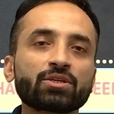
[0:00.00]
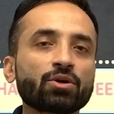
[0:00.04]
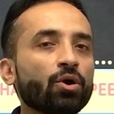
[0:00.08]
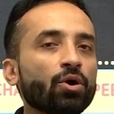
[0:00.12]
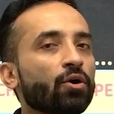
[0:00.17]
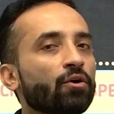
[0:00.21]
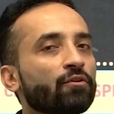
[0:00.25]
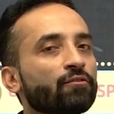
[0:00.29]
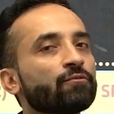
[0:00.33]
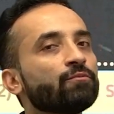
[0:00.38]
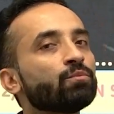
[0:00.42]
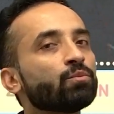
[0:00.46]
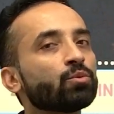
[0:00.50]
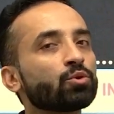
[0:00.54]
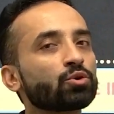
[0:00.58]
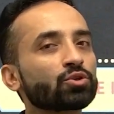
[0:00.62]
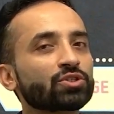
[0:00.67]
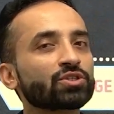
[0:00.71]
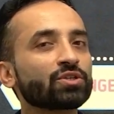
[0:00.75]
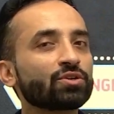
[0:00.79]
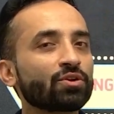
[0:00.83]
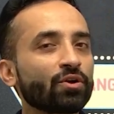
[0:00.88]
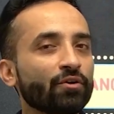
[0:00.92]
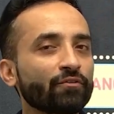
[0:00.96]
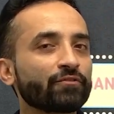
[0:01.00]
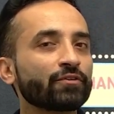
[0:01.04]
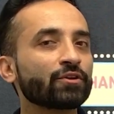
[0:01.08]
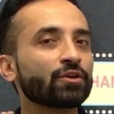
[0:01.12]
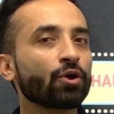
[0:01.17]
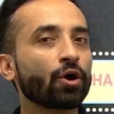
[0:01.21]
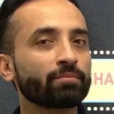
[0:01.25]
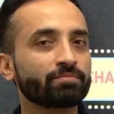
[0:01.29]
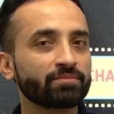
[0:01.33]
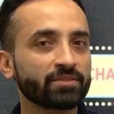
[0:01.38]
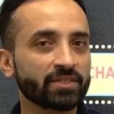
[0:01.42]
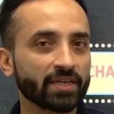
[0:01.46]
of motion of an
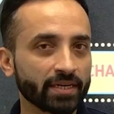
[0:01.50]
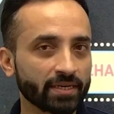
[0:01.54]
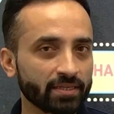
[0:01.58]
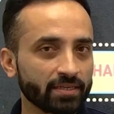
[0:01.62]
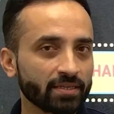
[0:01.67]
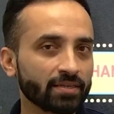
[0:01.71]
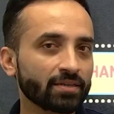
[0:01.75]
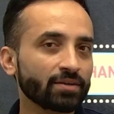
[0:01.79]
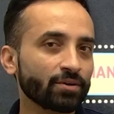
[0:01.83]
object.